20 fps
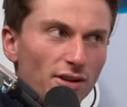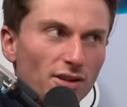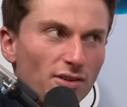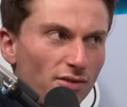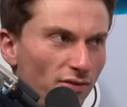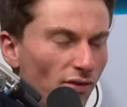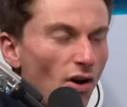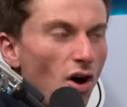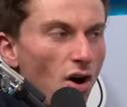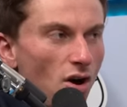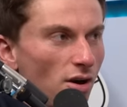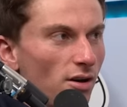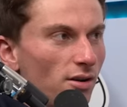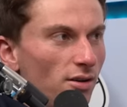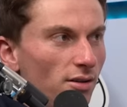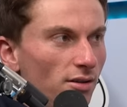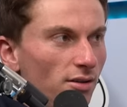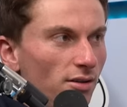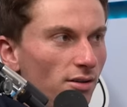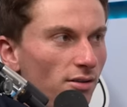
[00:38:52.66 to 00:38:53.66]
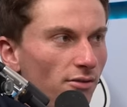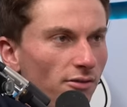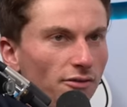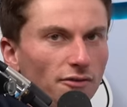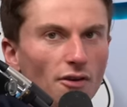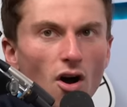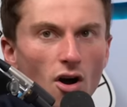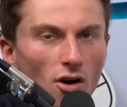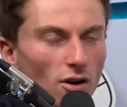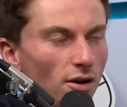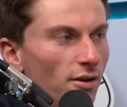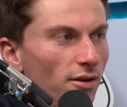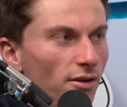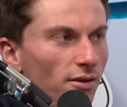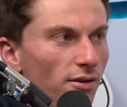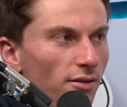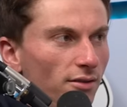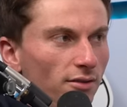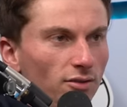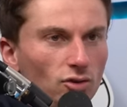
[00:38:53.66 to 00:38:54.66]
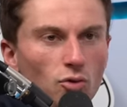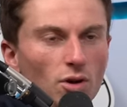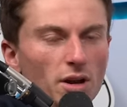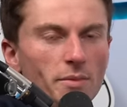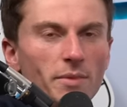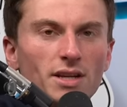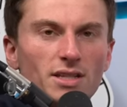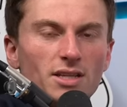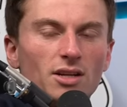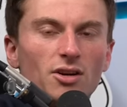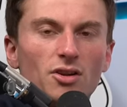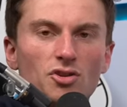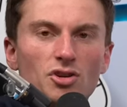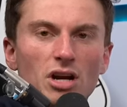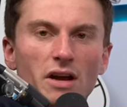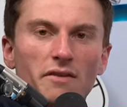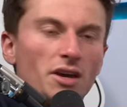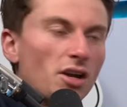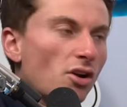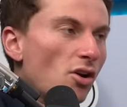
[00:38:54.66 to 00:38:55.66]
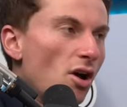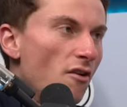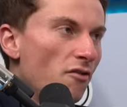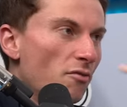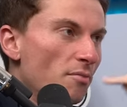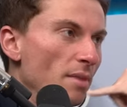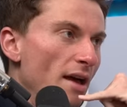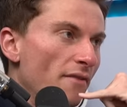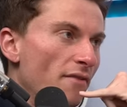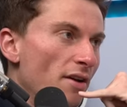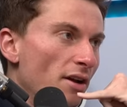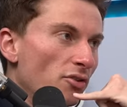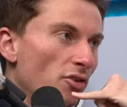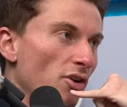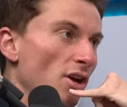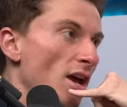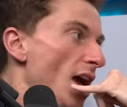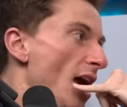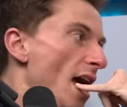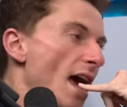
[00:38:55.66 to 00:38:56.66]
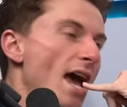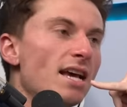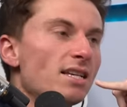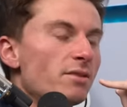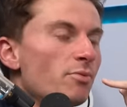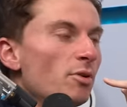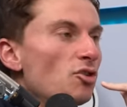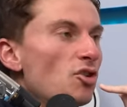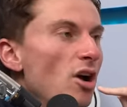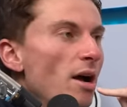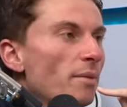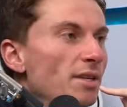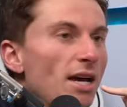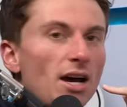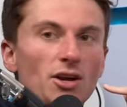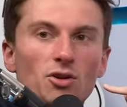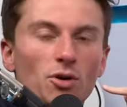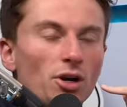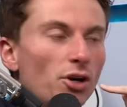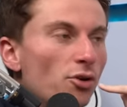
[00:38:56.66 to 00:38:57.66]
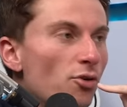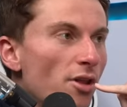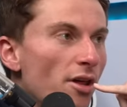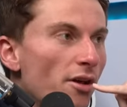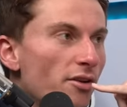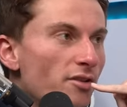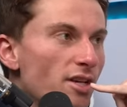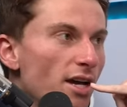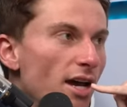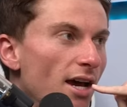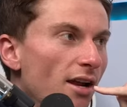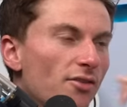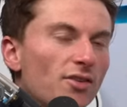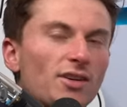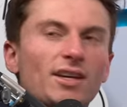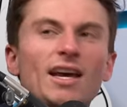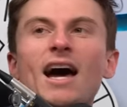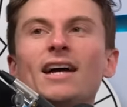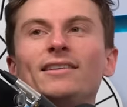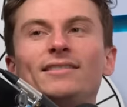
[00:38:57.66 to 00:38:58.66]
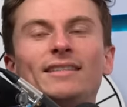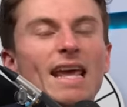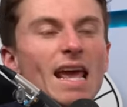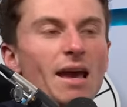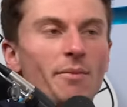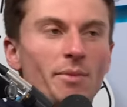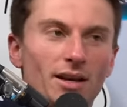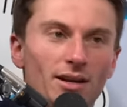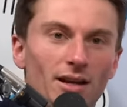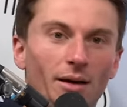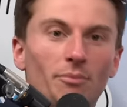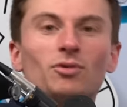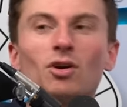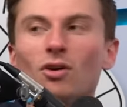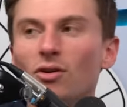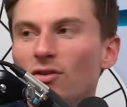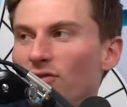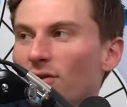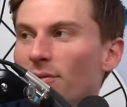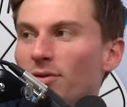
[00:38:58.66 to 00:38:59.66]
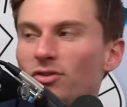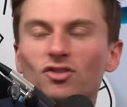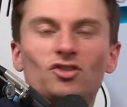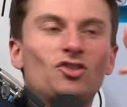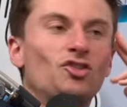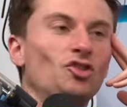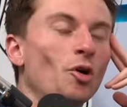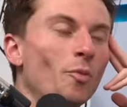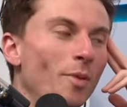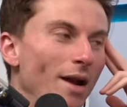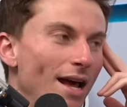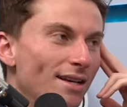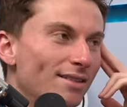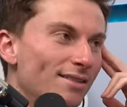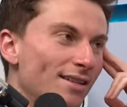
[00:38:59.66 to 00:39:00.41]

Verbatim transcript: that's far, far. 20 minutes into the drive, I get a call from Laugh Factory. Hey, someone dropped out. Do you want to do another set? Oh, and I was God. like, God damn it. I'm going to film a stupid ass